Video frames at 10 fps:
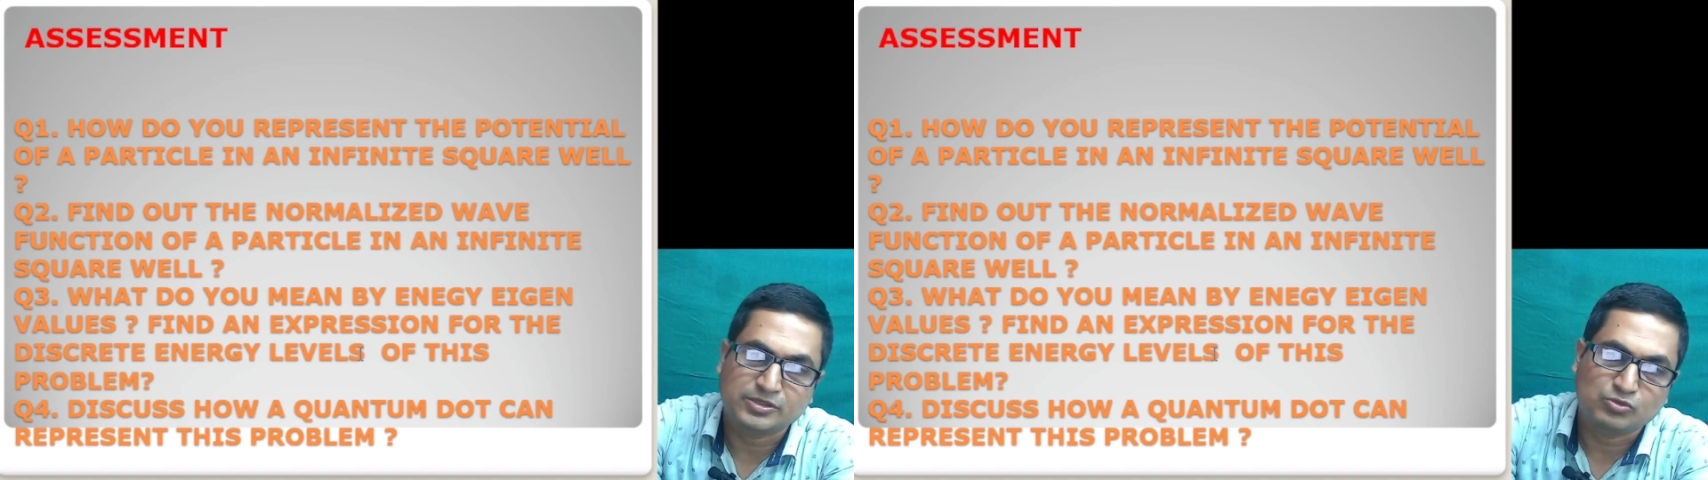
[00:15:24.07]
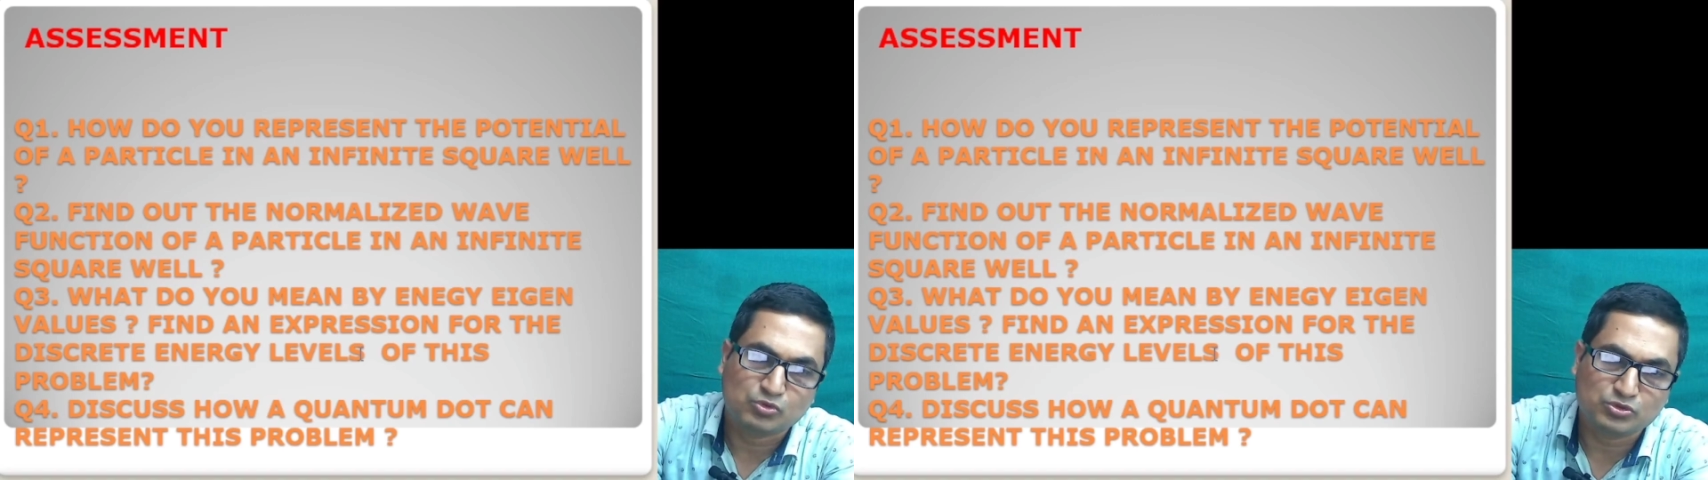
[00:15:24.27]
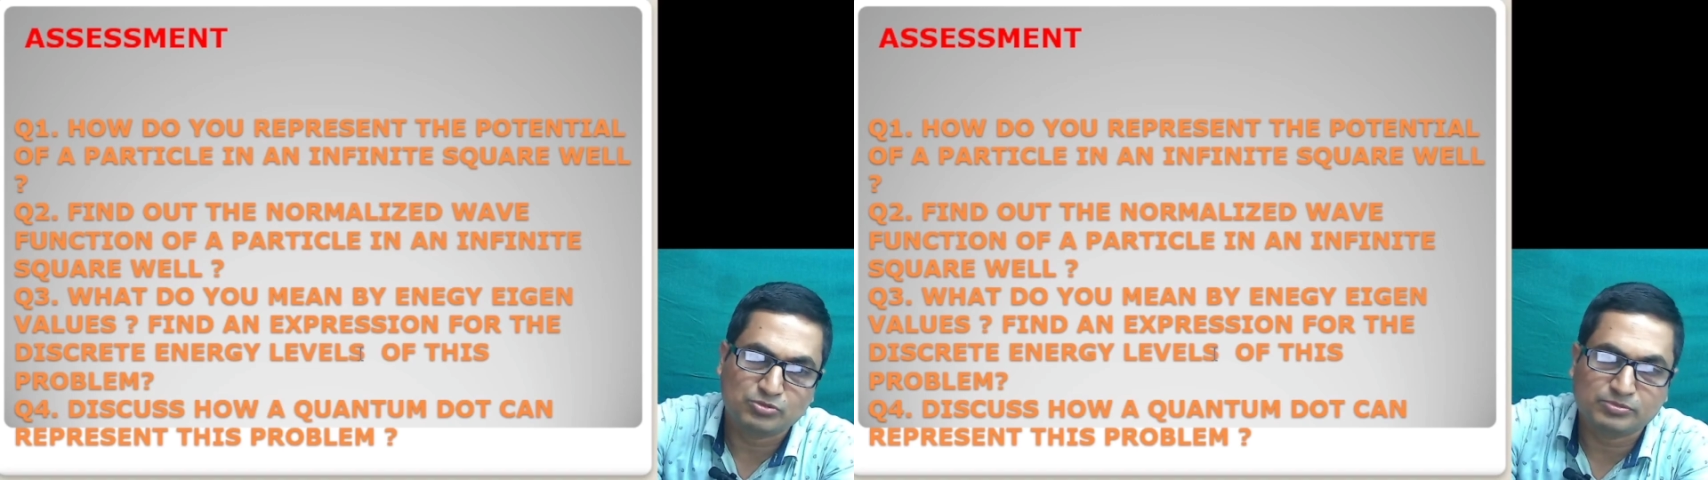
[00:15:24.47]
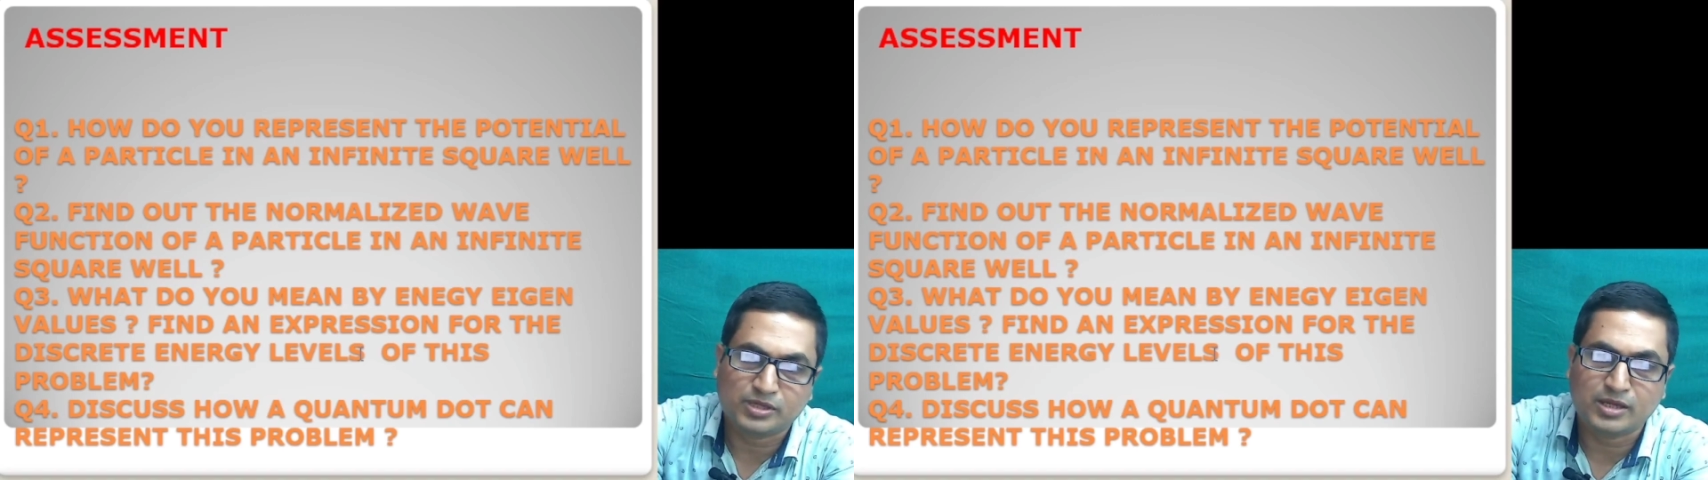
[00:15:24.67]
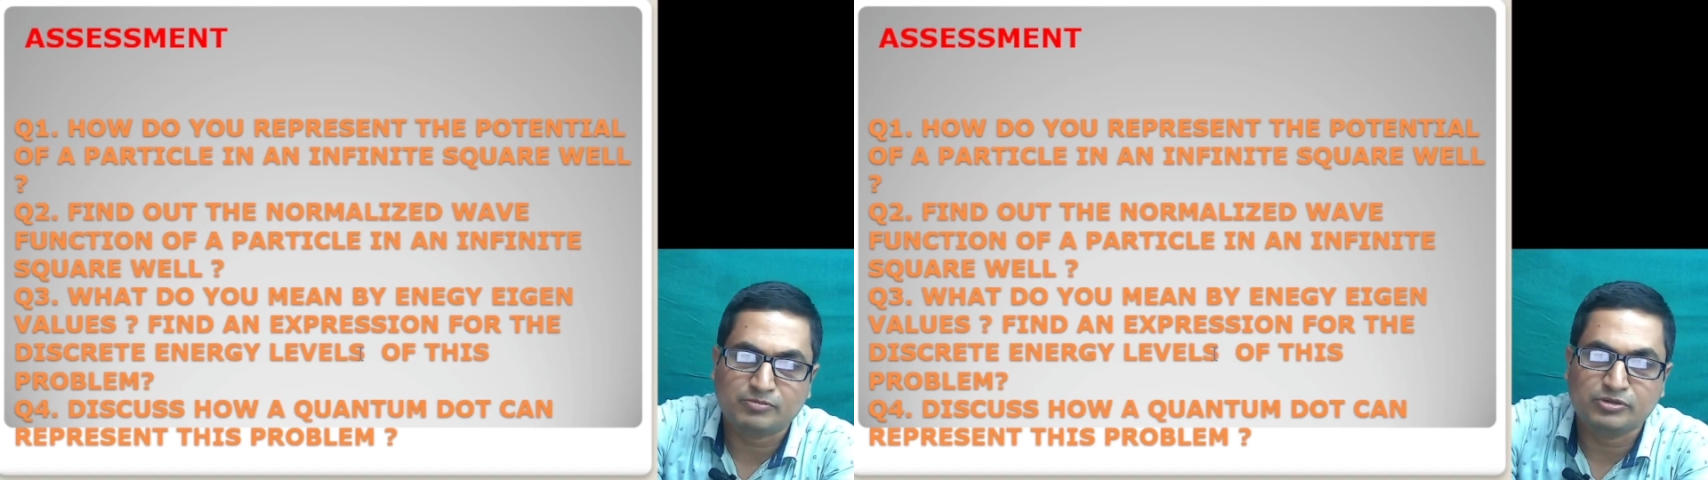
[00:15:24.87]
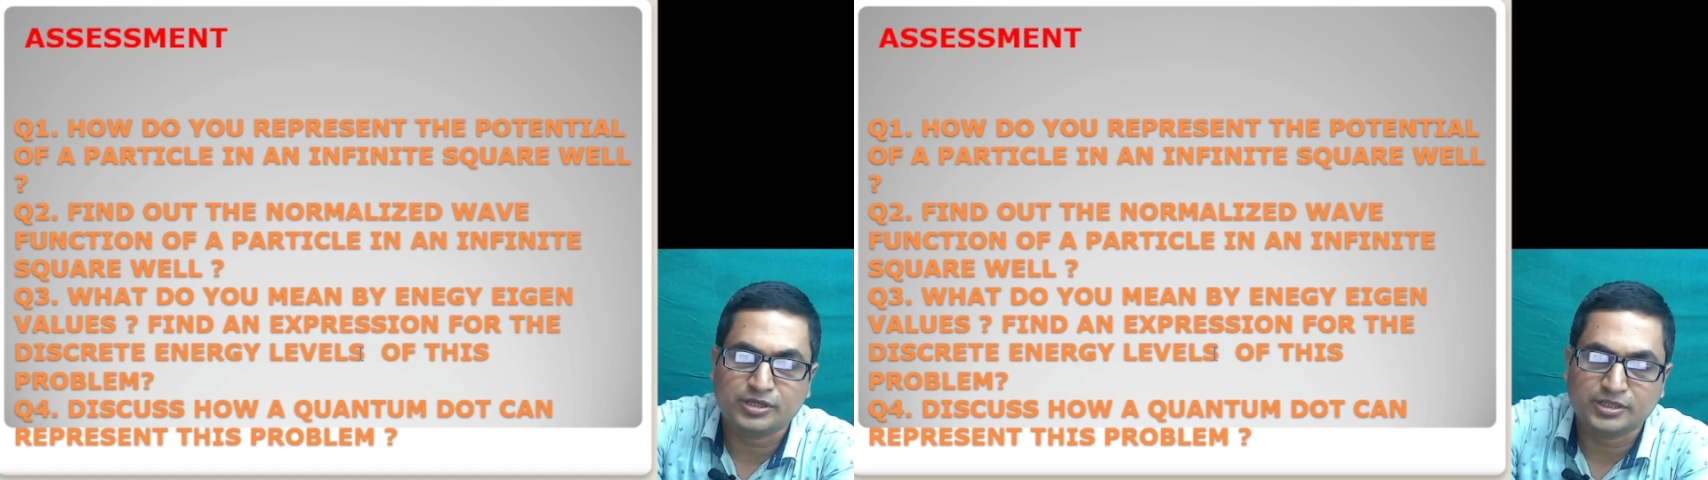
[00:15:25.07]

course of time we can